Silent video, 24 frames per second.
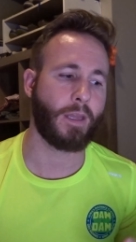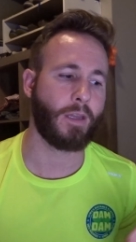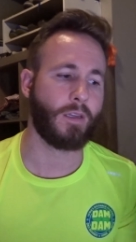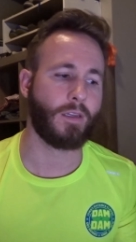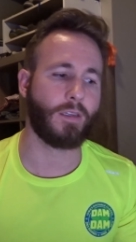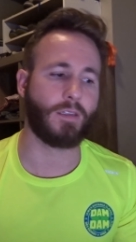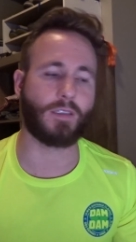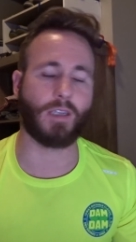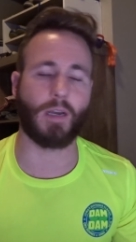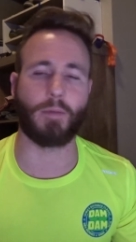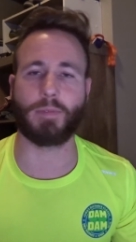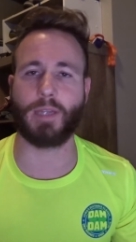
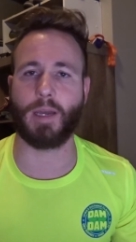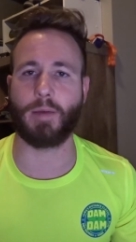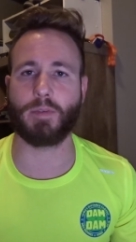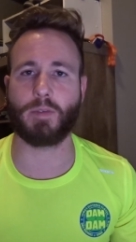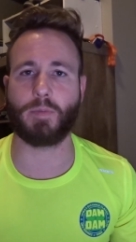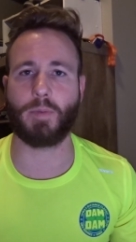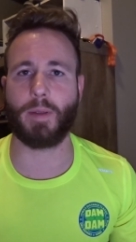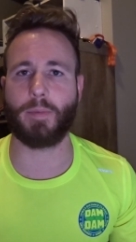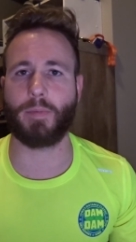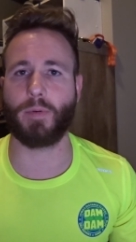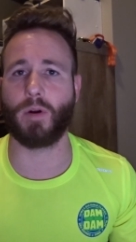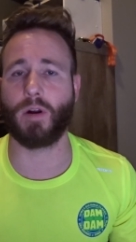Sometimes
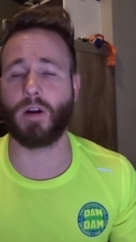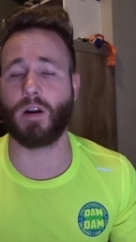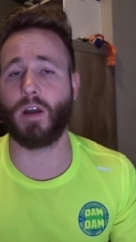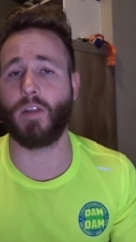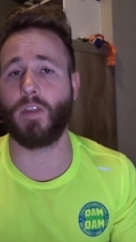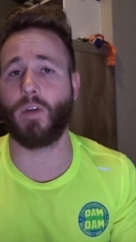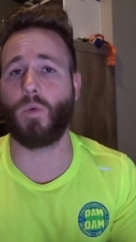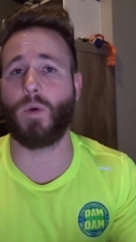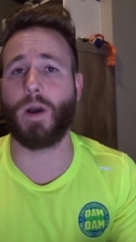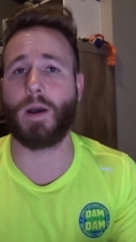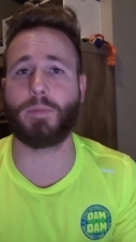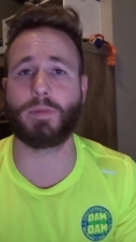people are on the
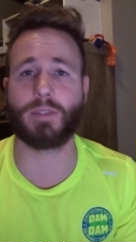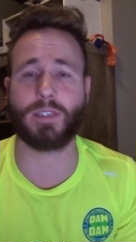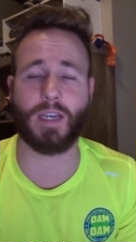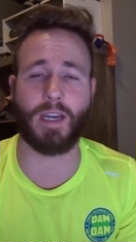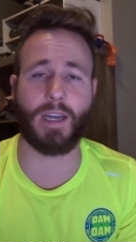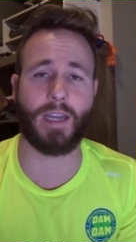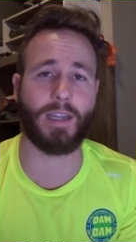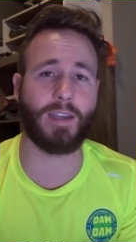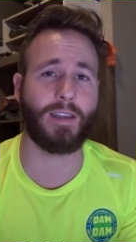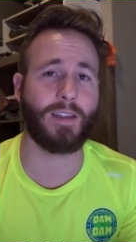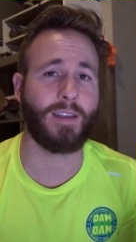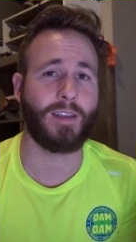
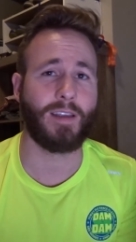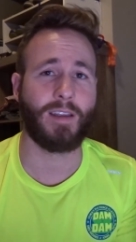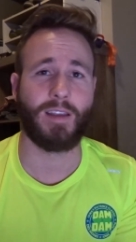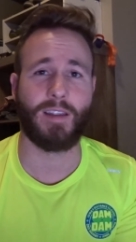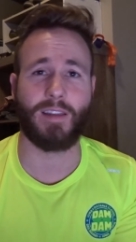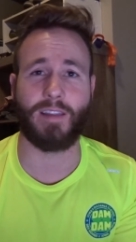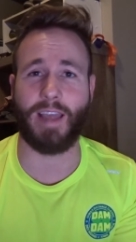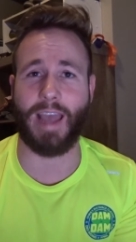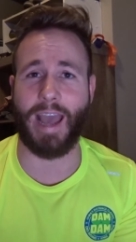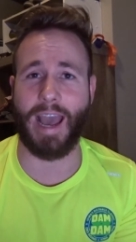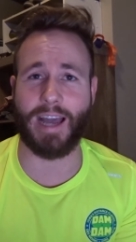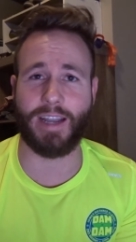website,
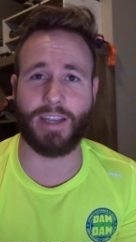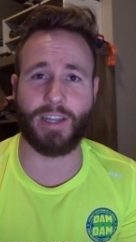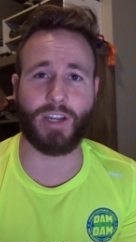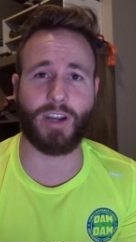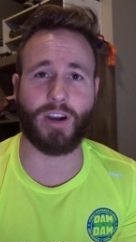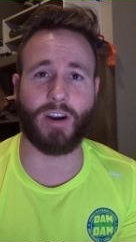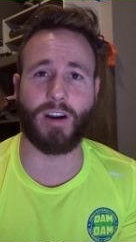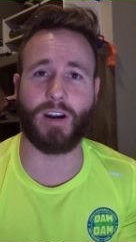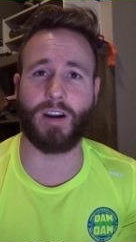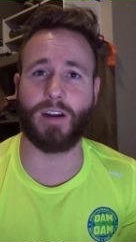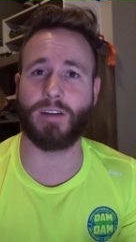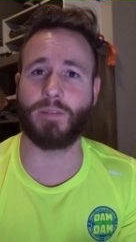they add to
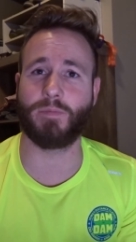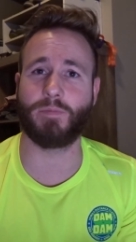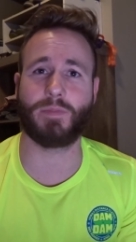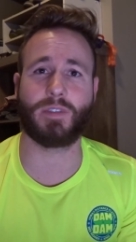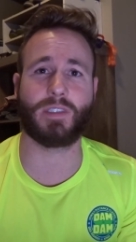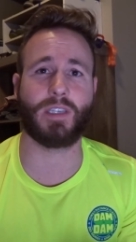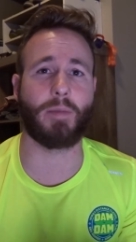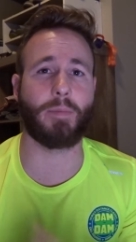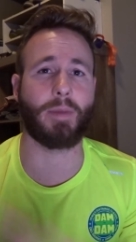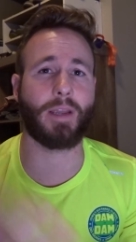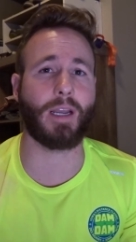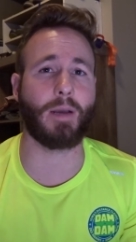cart,
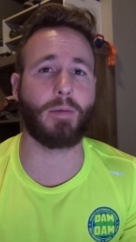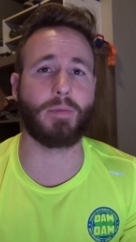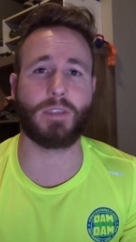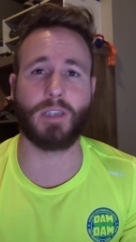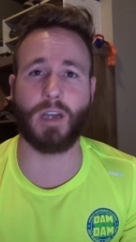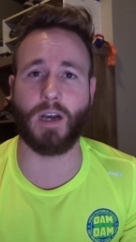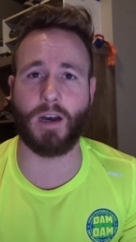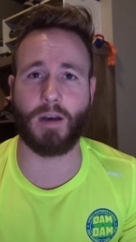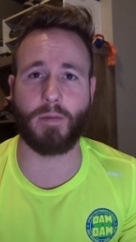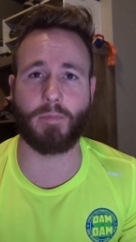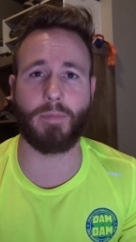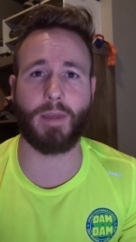something comes
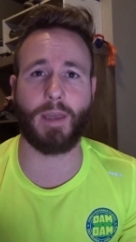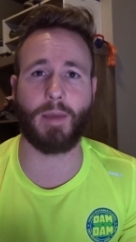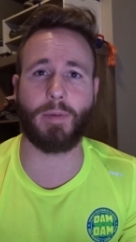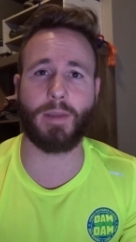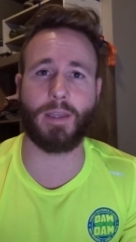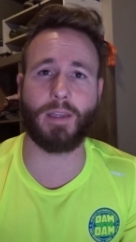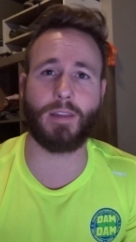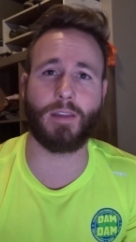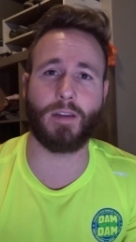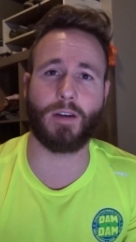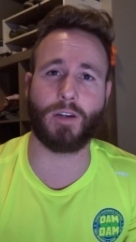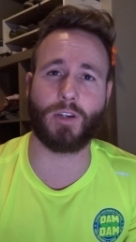up,
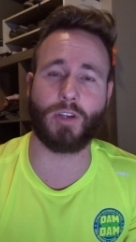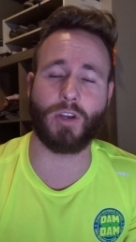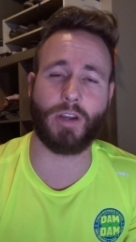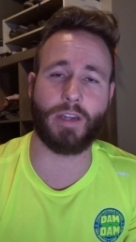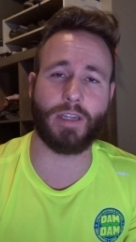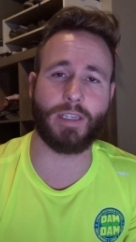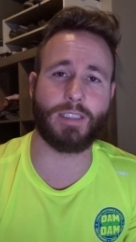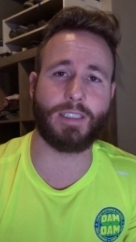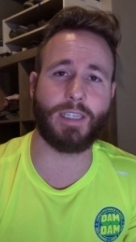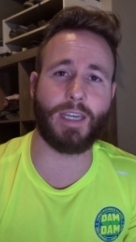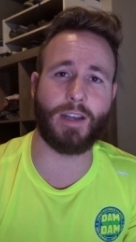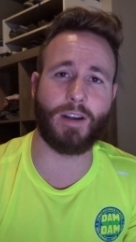maybe they're
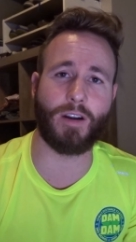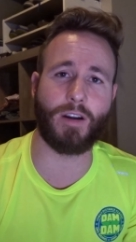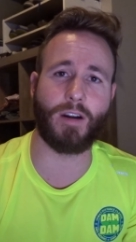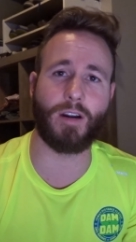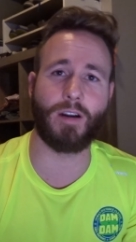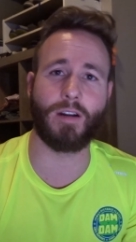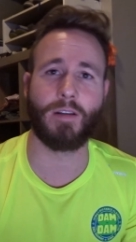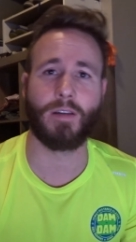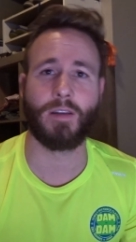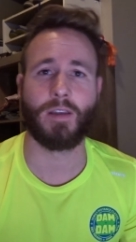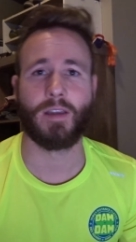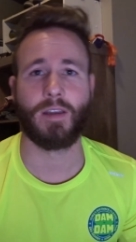cooking
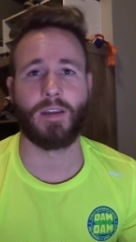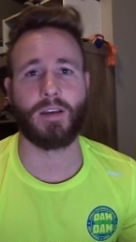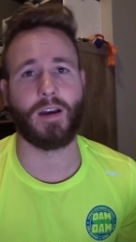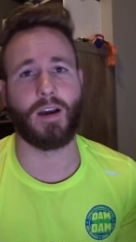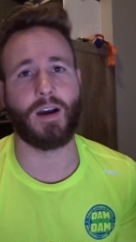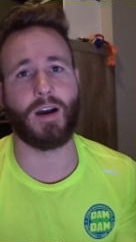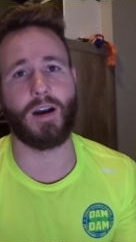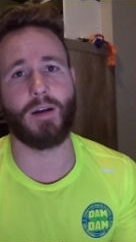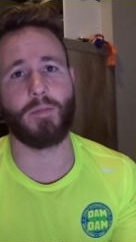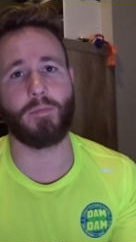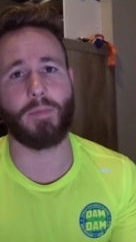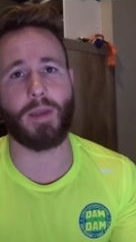dinner,
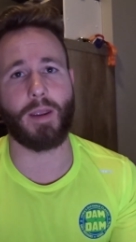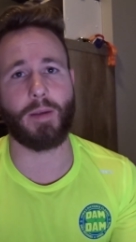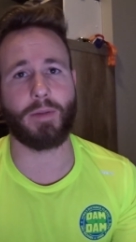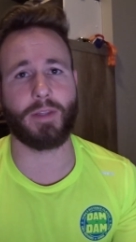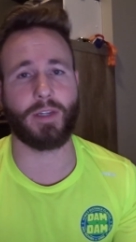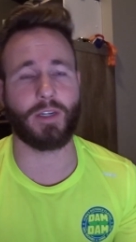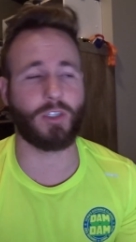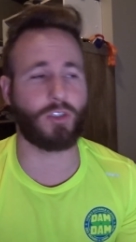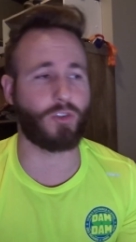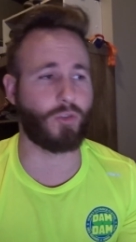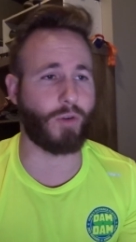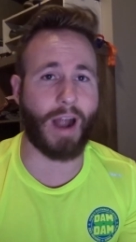maybe
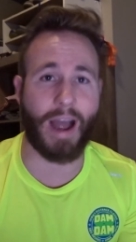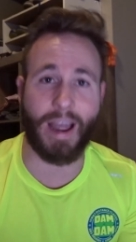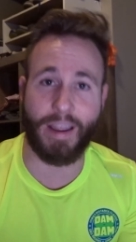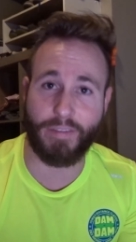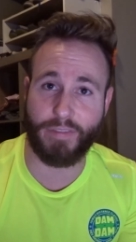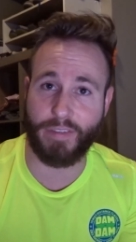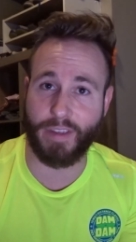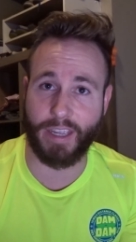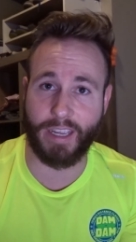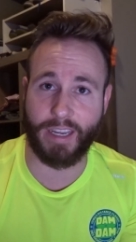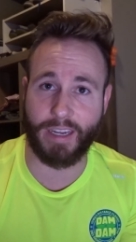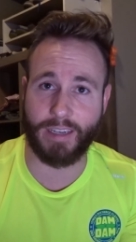they're
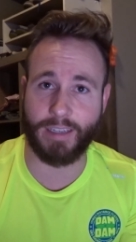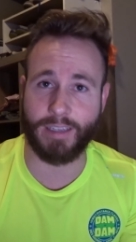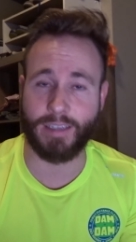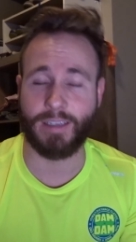driving,